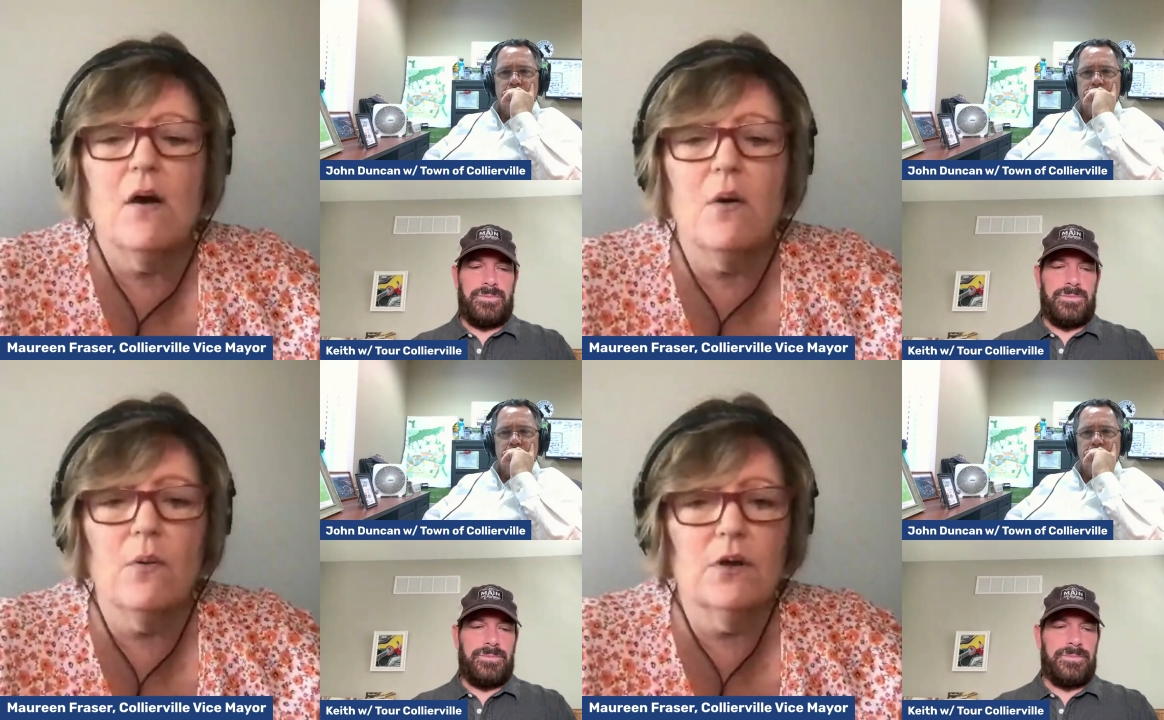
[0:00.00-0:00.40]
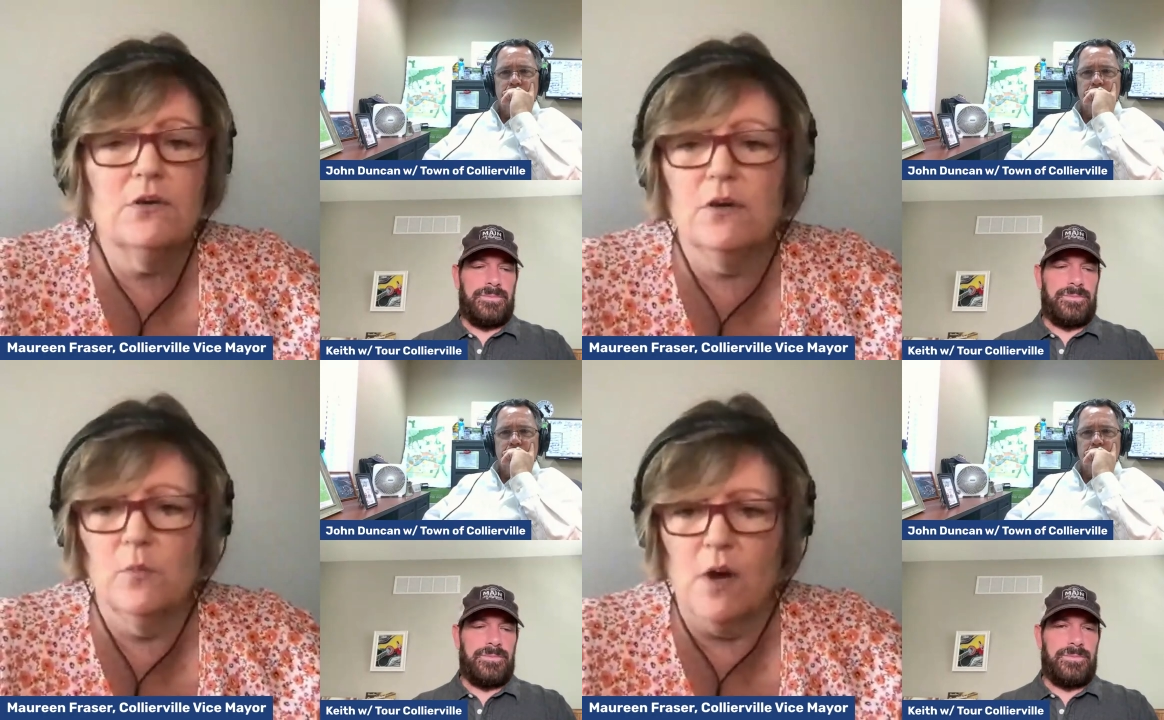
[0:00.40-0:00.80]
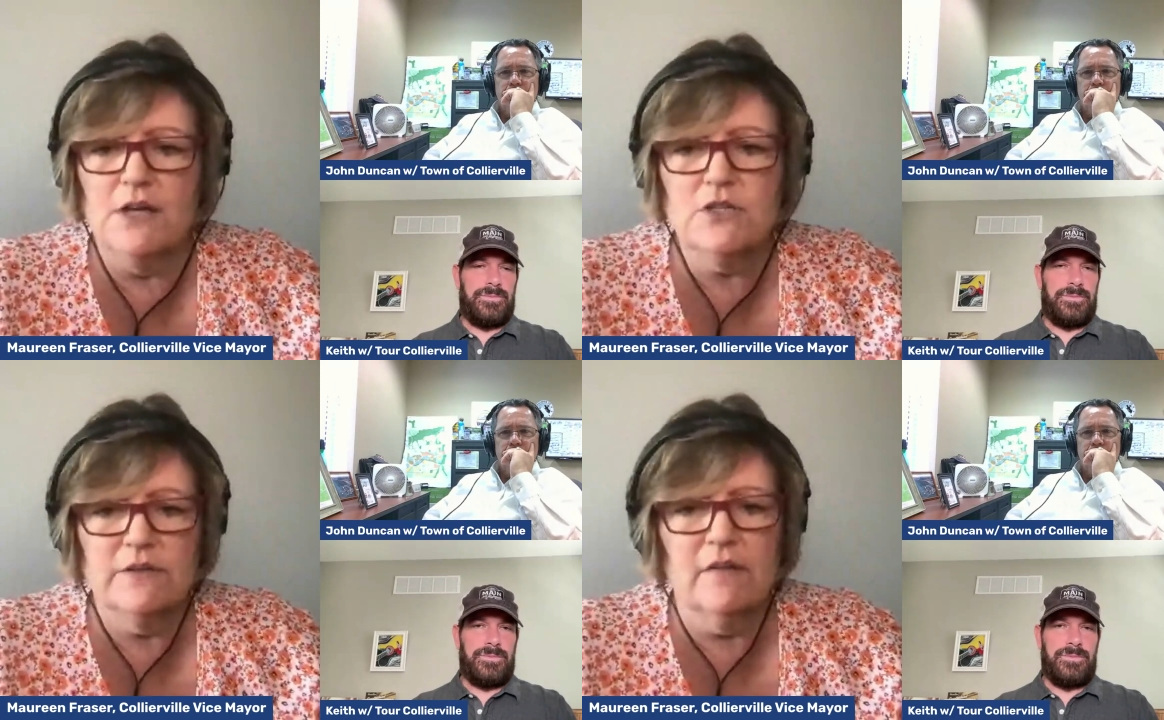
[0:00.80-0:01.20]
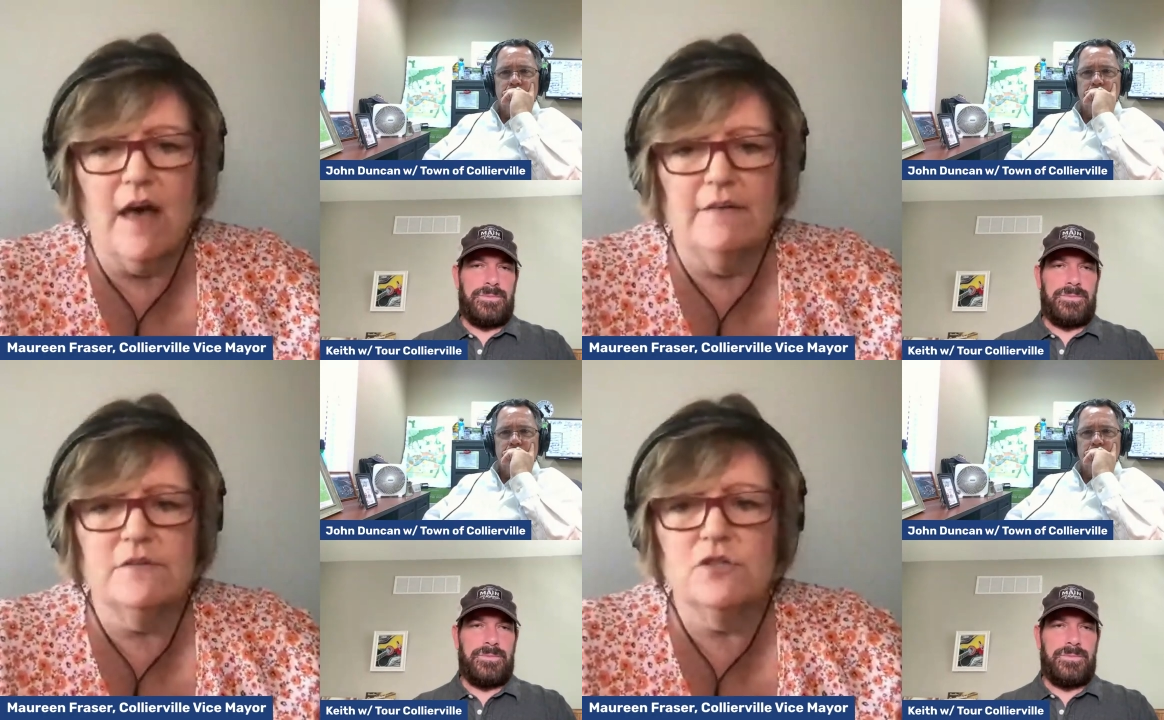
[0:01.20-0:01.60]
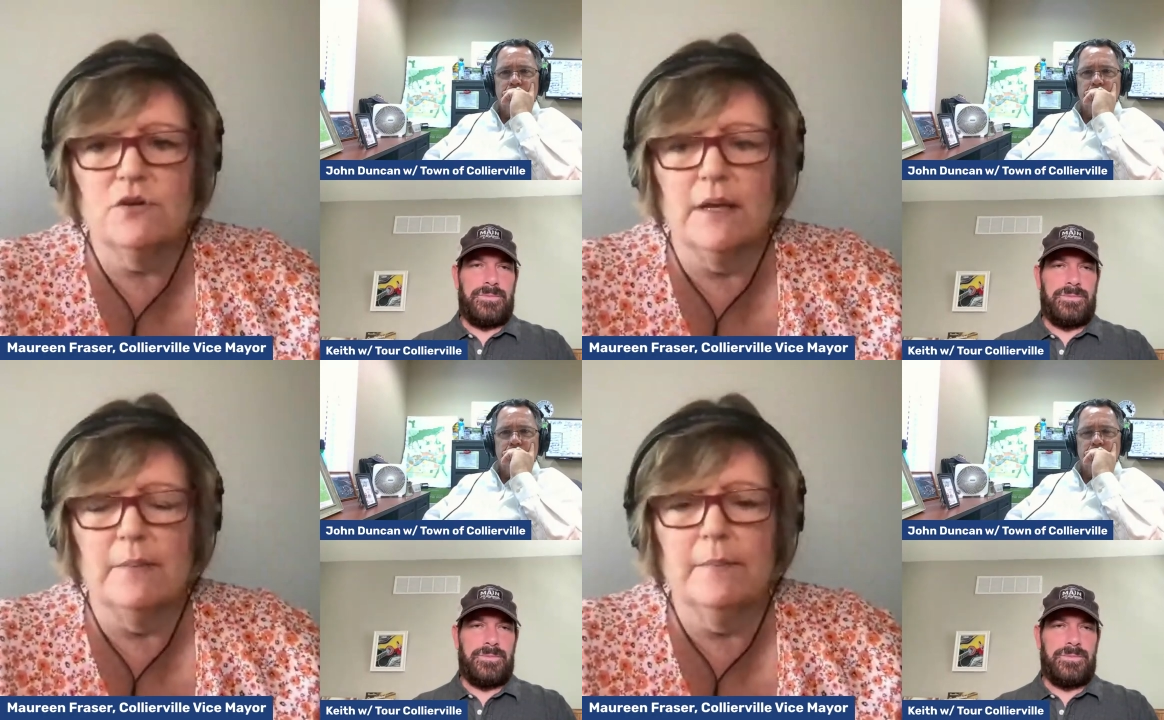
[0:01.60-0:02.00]
Speaker 1: or you can watch the live
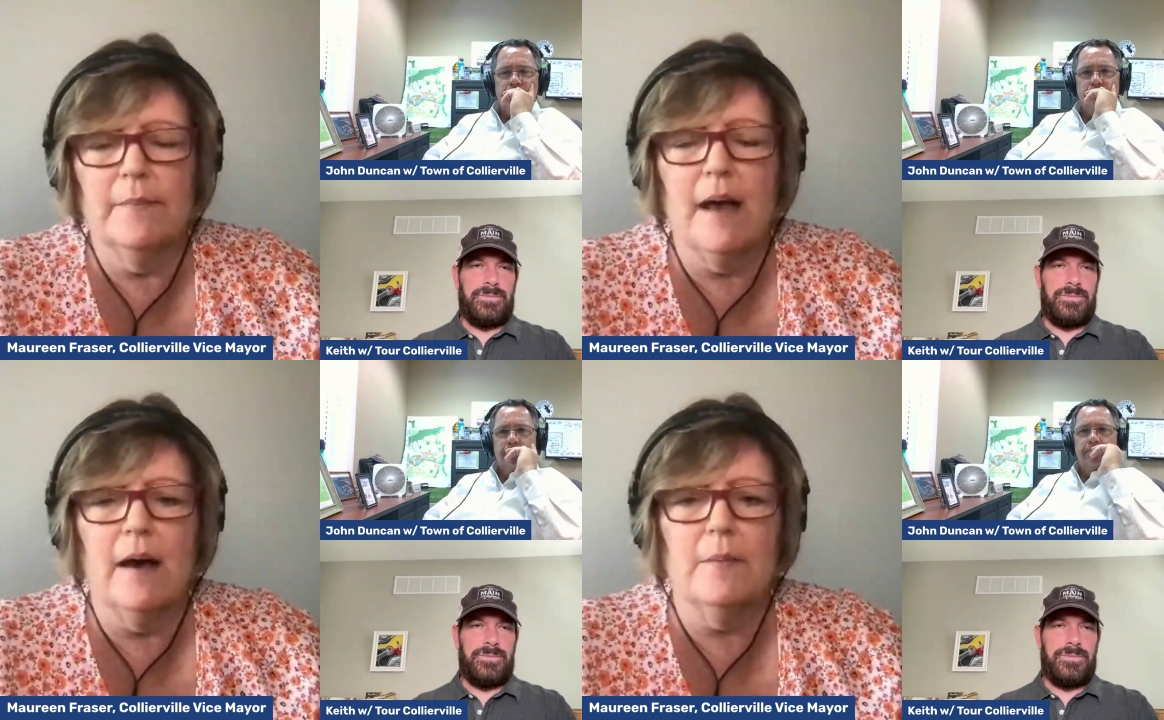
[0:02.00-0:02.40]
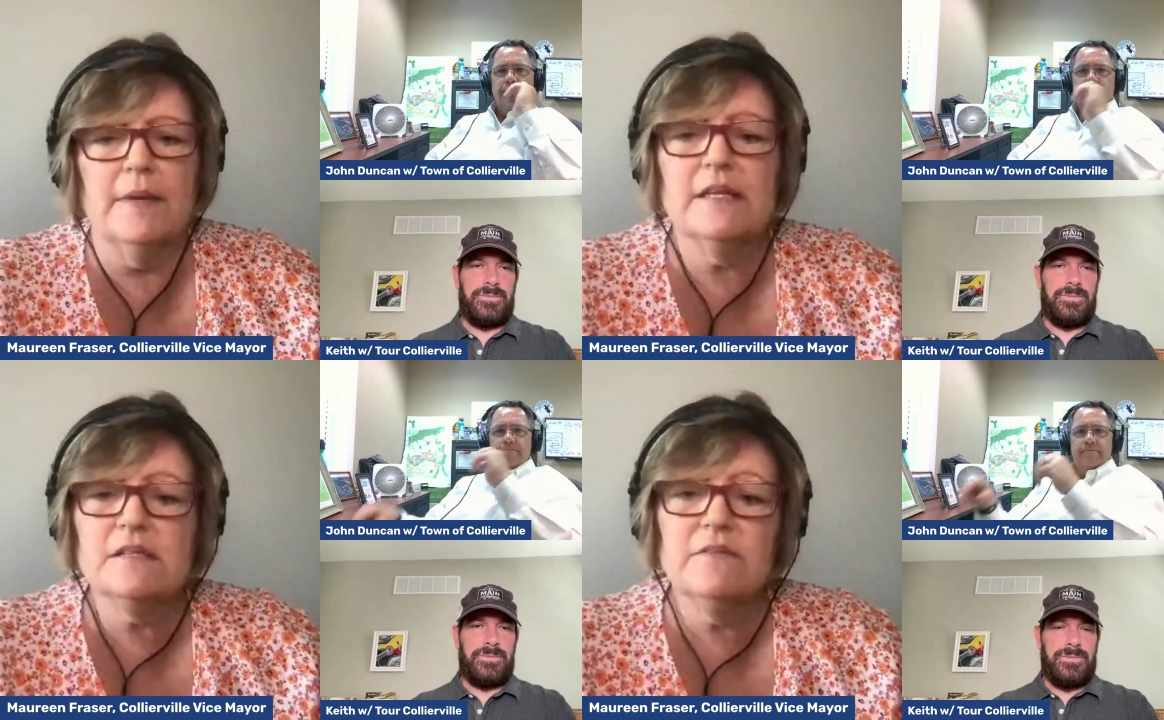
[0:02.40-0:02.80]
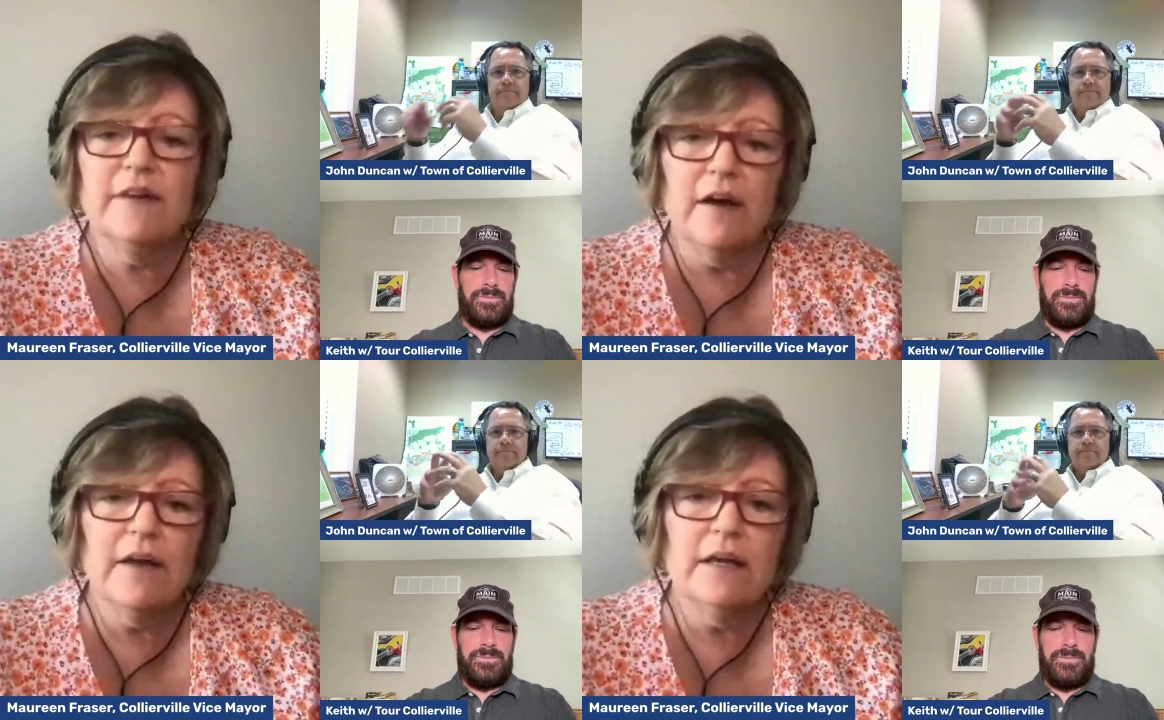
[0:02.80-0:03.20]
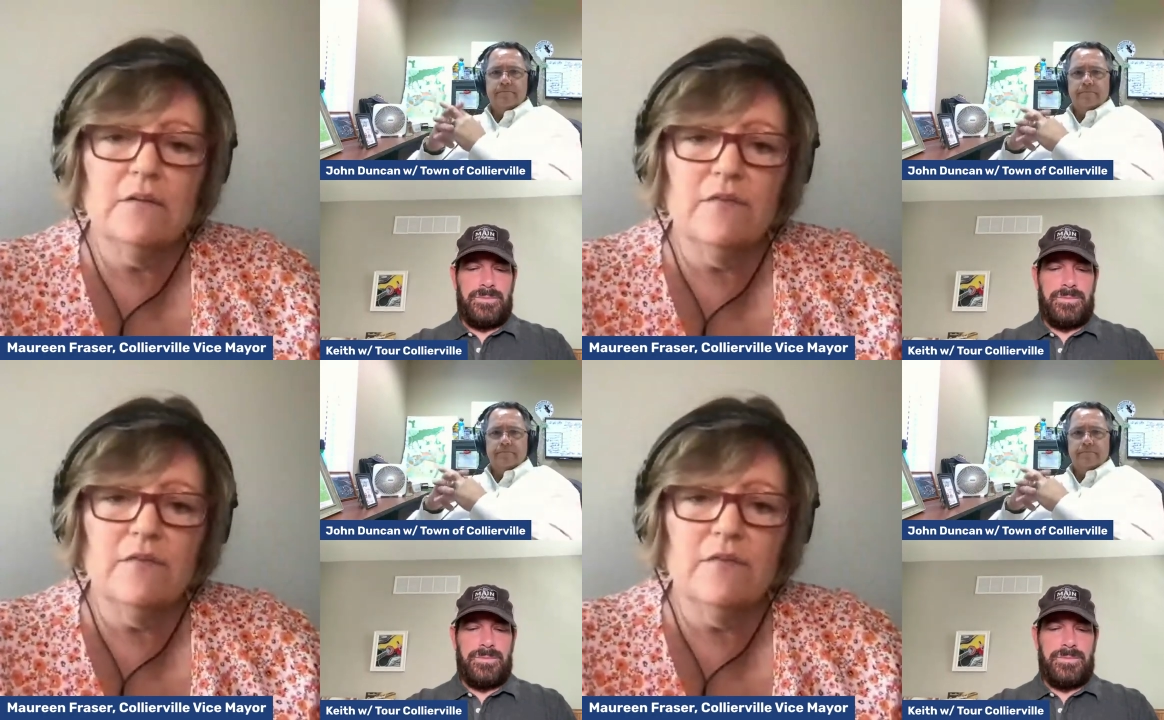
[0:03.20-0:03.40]
stream. Um, it's a very